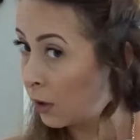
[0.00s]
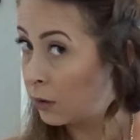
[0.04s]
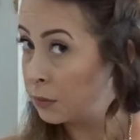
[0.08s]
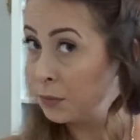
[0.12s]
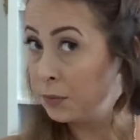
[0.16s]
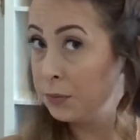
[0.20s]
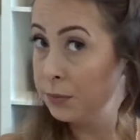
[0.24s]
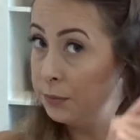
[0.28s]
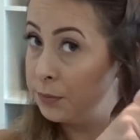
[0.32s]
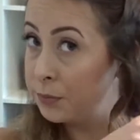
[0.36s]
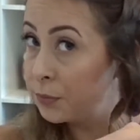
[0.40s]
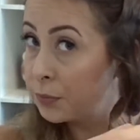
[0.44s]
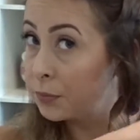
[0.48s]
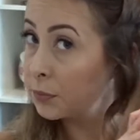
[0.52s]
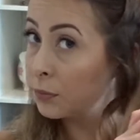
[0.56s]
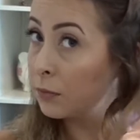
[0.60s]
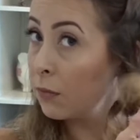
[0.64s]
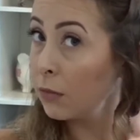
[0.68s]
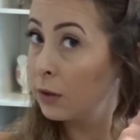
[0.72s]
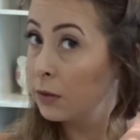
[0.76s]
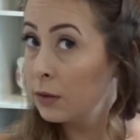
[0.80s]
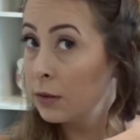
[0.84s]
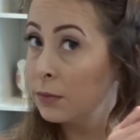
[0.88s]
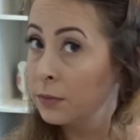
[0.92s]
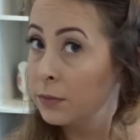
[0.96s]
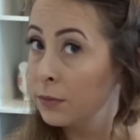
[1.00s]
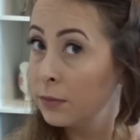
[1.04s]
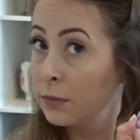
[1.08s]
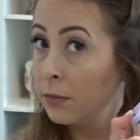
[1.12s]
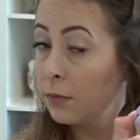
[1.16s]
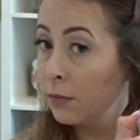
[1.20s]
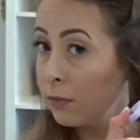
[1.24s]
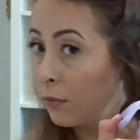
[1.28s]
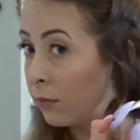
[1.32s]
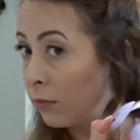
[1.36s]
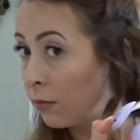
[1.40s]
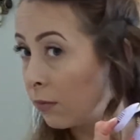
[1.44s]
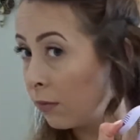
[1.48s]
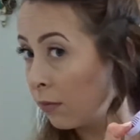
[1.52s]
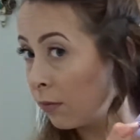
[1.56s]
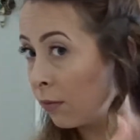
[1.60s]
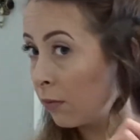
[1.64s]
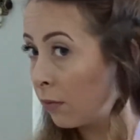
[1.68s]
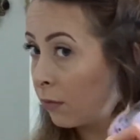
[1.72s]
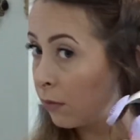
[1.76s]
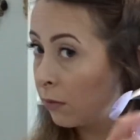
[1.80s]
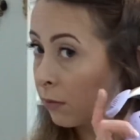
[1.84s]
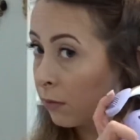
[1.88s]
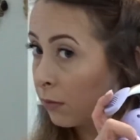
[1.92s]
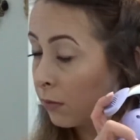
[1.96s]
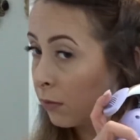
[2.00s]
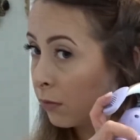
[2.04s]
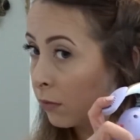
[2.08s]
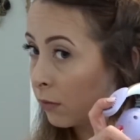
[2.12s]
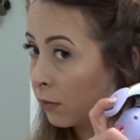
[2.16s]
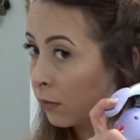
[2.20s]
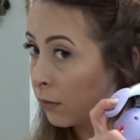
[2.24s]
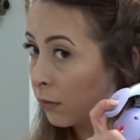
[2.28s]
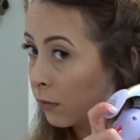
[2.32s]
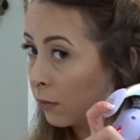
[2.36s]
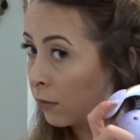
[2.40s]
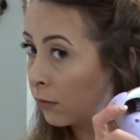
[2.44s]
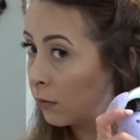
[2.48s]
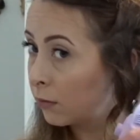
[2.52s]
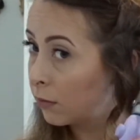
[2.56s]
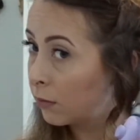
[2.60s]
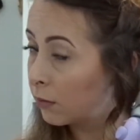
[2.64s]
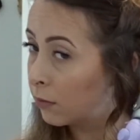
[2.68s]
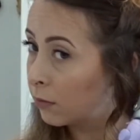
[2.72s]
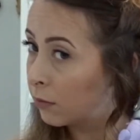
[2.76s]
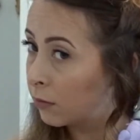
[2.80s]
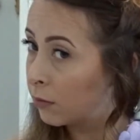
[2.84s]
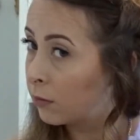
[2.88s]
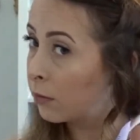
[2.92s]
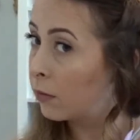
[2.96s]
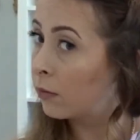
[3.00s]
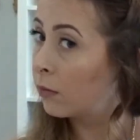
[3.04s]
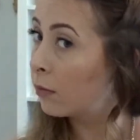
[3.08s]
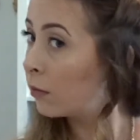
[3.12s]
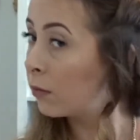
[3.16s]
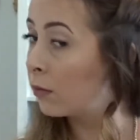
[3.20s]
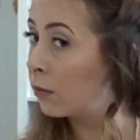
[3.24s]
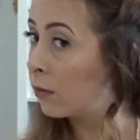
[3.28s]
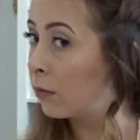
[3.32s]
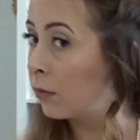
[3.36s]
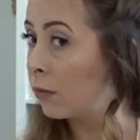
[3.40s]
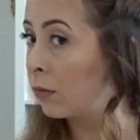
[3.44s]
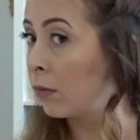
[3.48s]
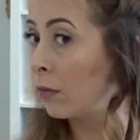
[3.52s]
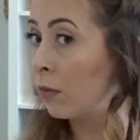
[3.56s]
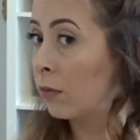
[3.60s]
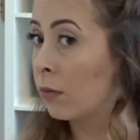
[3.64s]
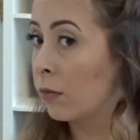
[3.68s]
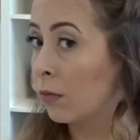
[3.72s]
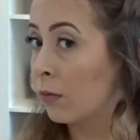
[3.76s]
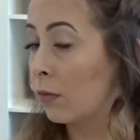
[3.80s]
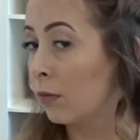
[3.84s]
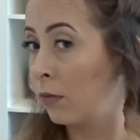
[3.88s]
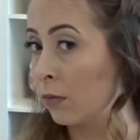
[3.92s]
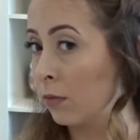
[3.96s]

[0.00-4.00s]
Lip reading: (silence)